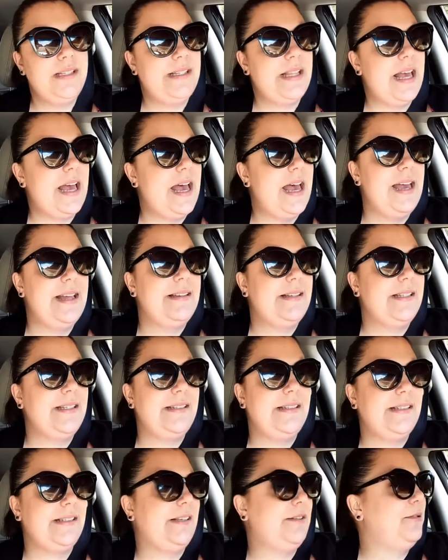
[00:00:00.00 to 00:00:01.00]
what is that?
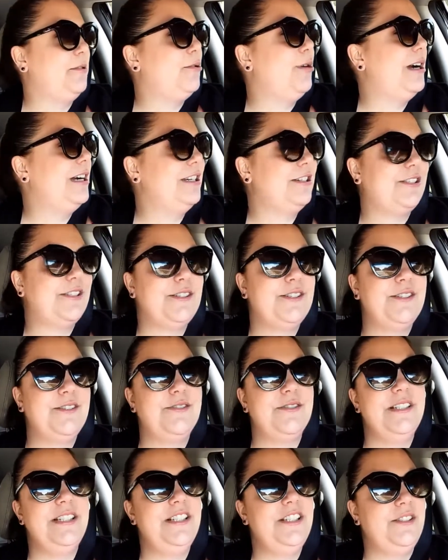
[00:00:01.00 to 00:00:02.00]
Does it require
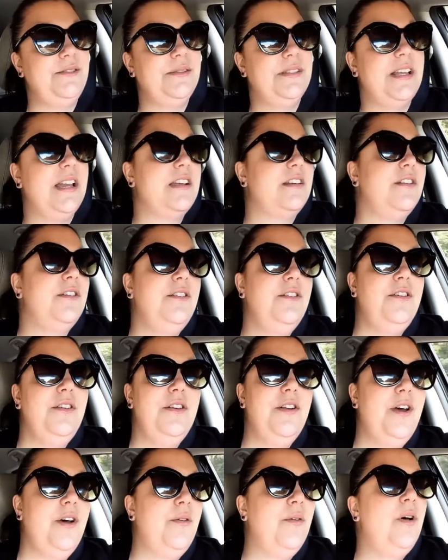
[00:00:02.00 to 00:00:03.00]
surgery? And she was like,
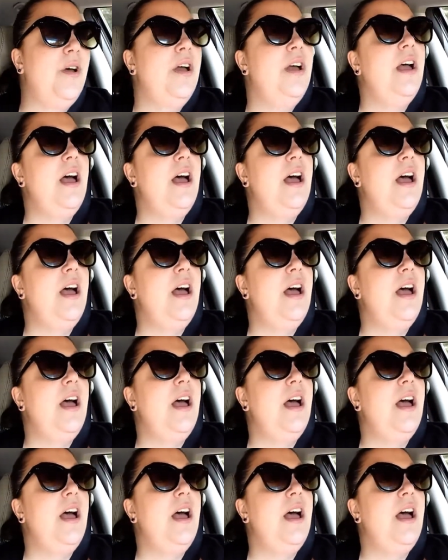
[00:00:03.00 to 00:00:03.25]
no.